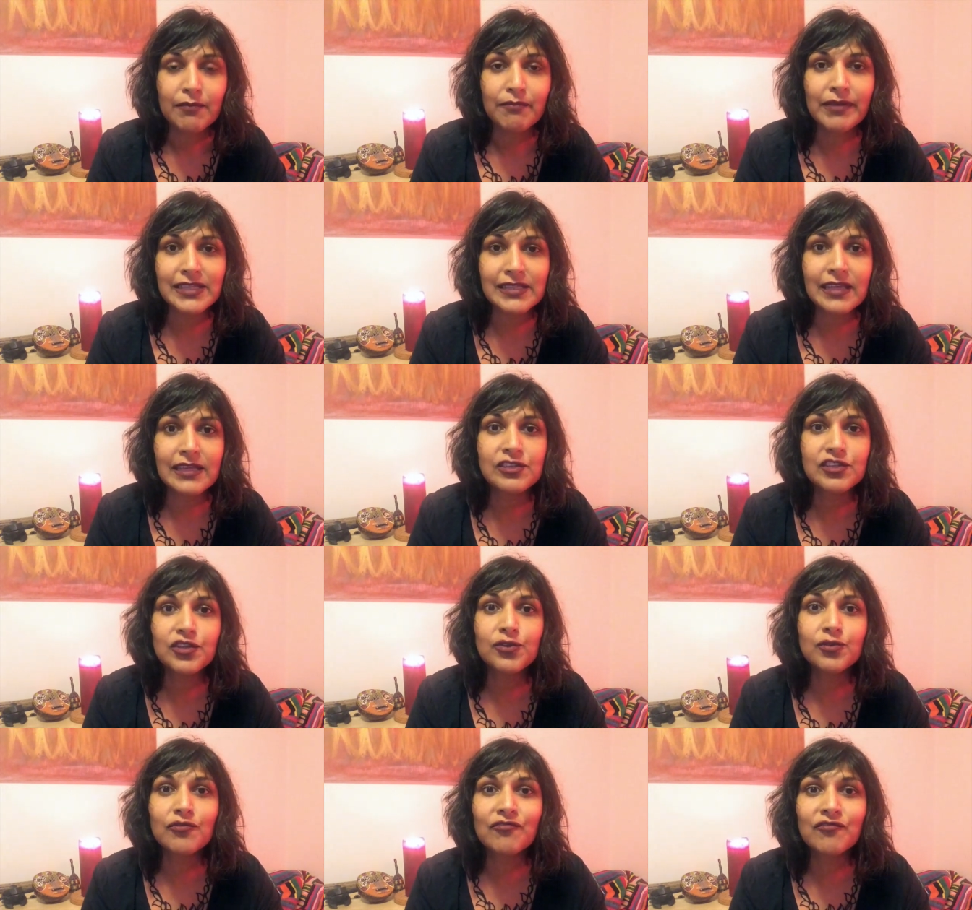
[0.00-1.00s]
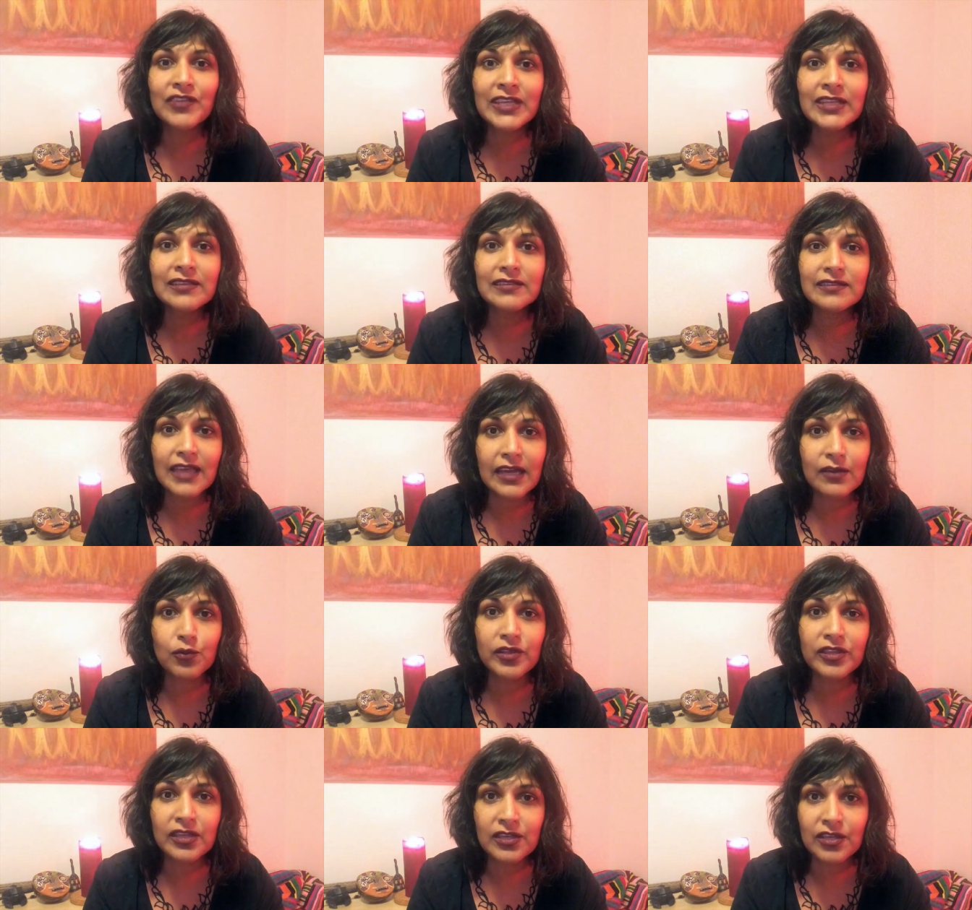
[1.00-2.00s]
but that you feel that
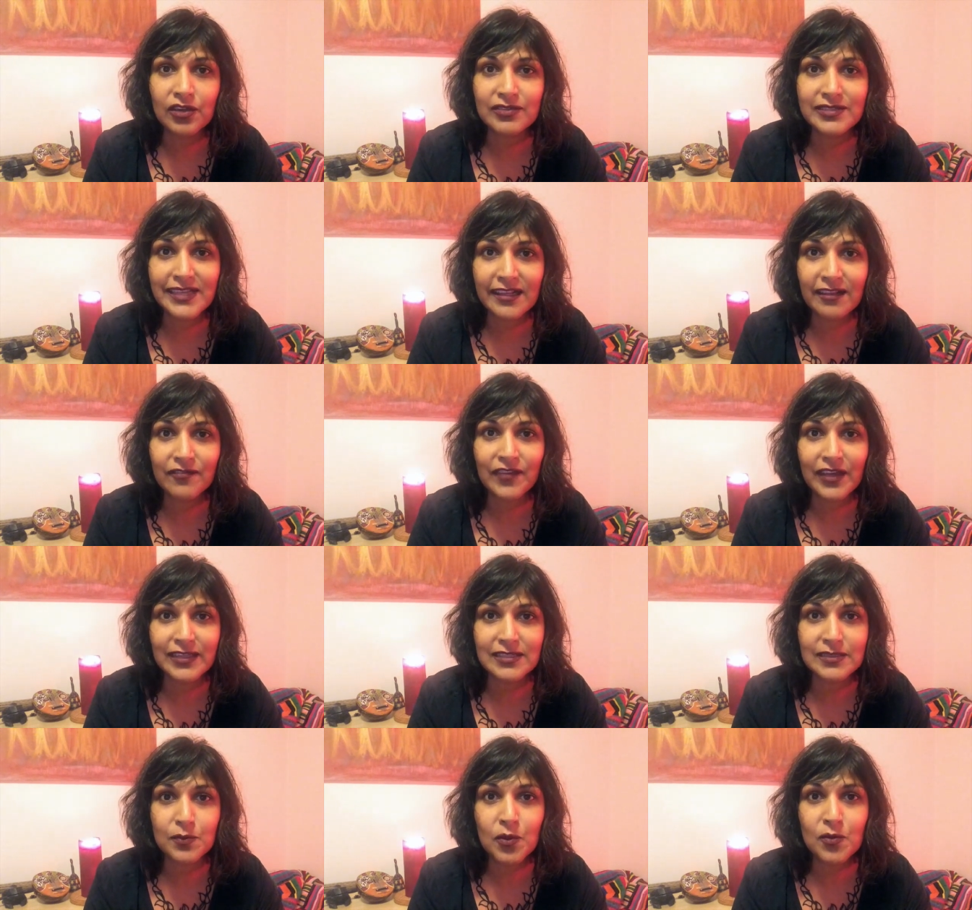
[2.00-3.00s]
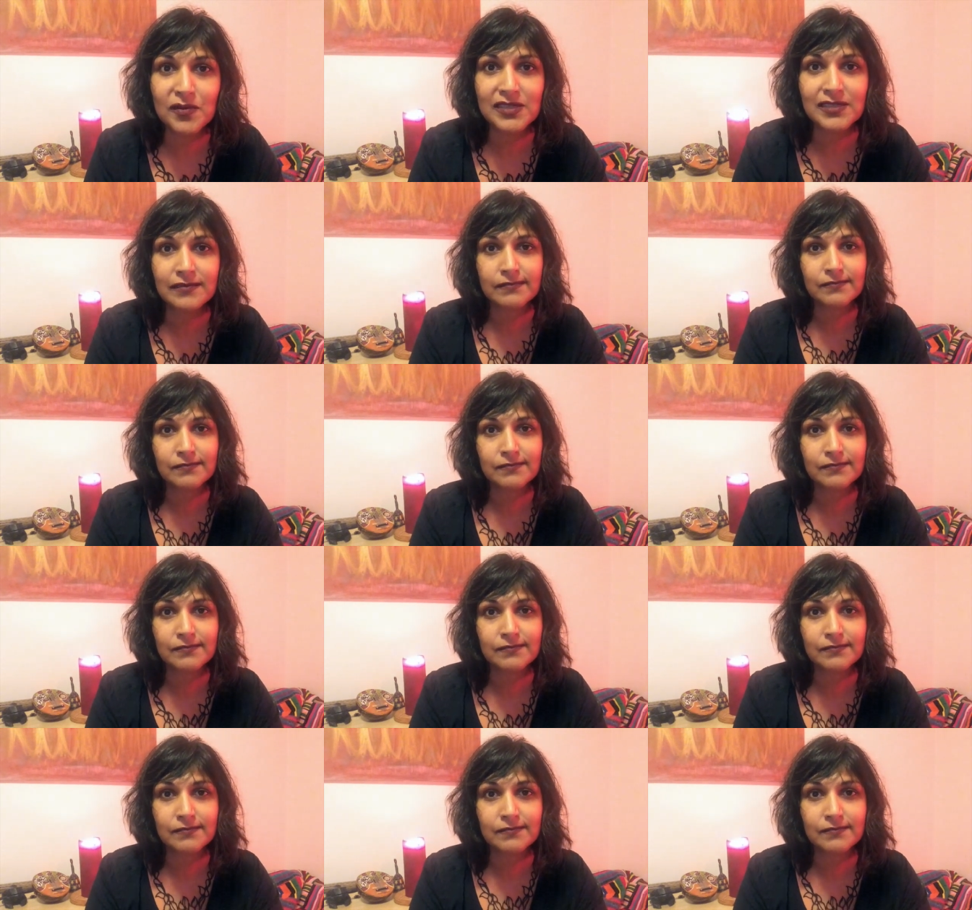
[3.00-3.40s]
within yourself at this moment